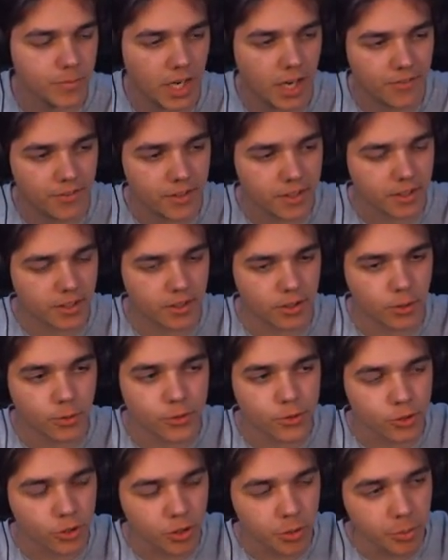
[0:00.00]
I think
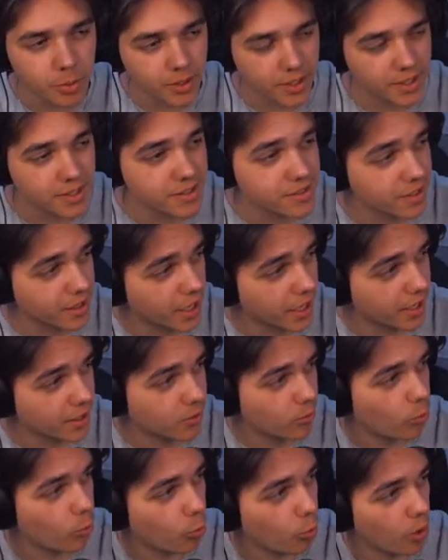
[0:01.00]
YouTube is
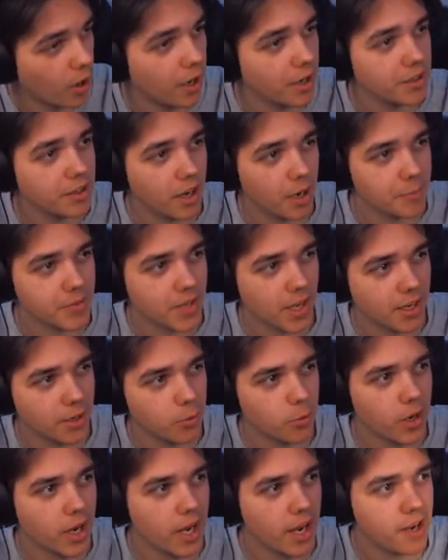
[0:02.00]
like one update
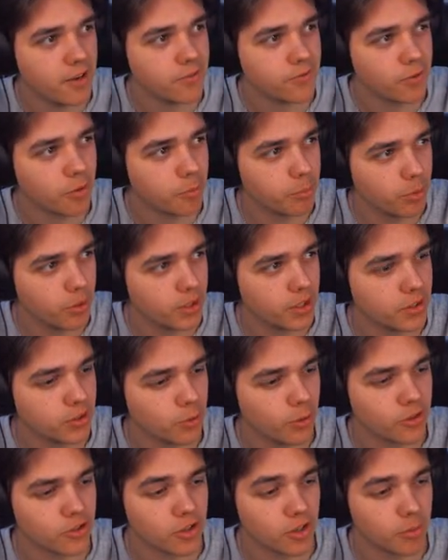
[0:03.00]
away from putting
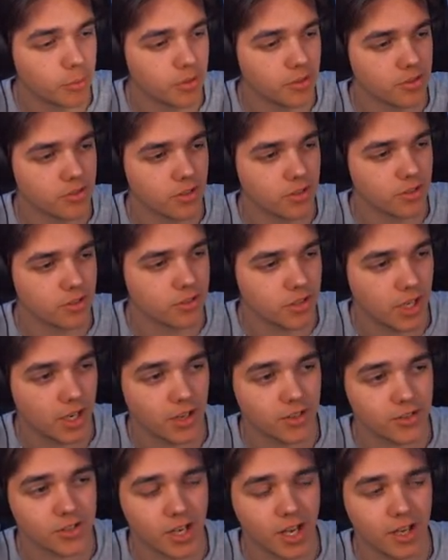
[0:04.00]
Twitch out of business. And
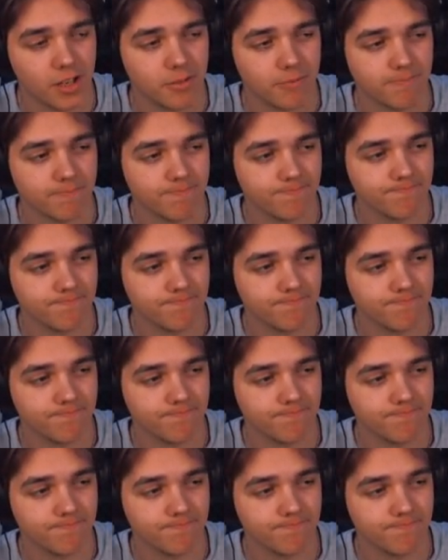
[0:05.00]
I'll say it.